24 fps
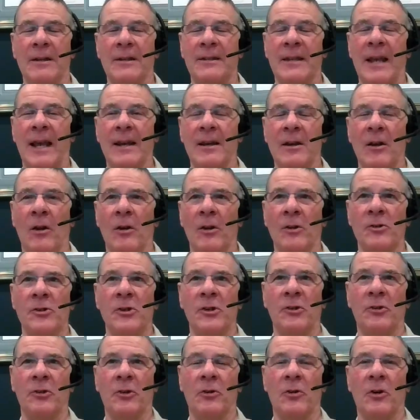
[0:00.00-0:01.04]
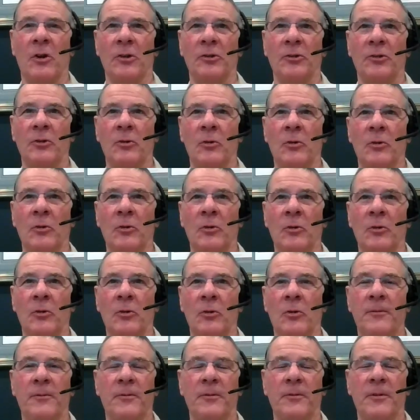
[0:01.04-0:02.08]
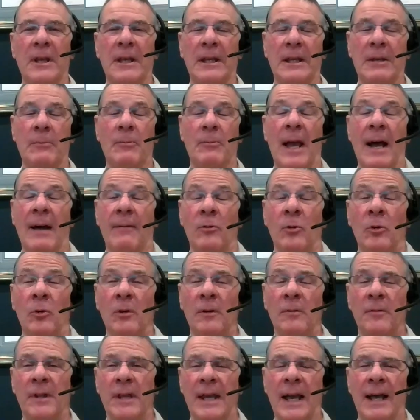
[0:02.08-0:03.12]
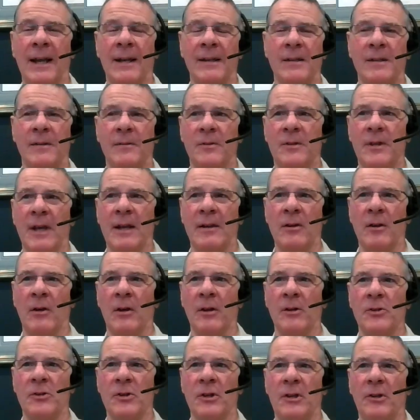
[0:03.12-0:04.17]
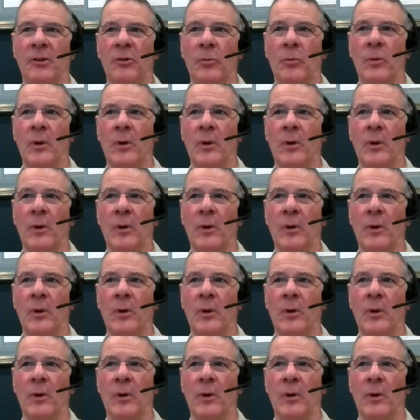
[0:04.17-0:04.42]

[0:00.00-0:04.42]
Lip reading: technologies across we have all of the additive technologies.